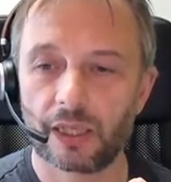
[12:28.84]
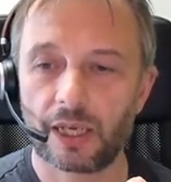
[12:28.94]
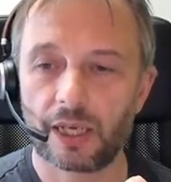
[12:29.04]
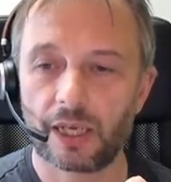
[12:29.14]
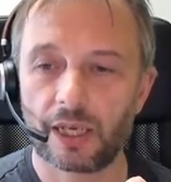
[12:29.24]

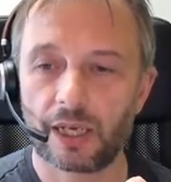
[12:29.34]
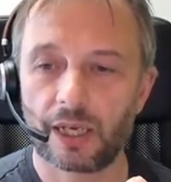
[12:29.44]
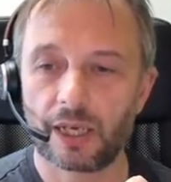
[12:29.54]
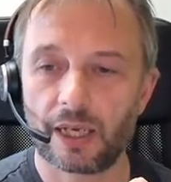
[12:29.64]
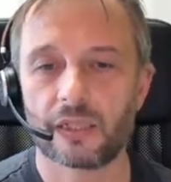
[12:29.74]
and
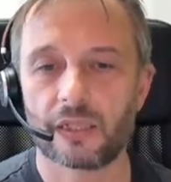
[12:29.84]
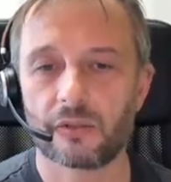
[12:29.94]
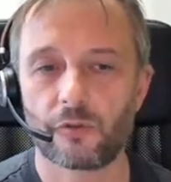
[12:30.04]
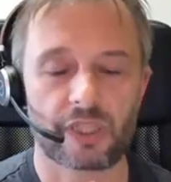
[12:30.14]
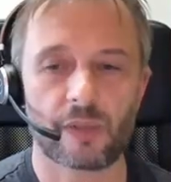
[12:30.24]
pay, for
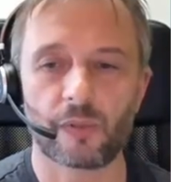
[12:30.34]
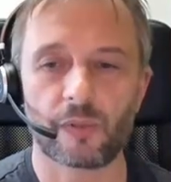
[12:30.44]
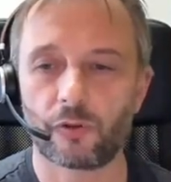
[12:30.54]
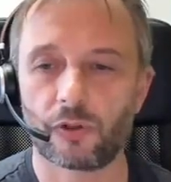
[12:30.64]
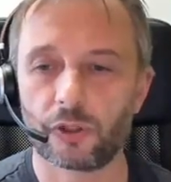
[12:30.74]
example,
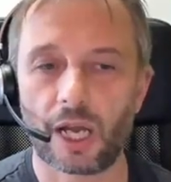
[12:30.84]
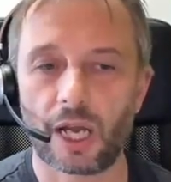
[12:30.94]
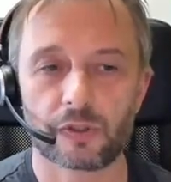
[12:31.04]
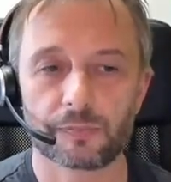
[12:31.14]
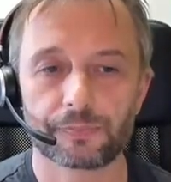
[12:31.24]
for a new
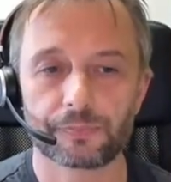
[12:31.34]
iPhone.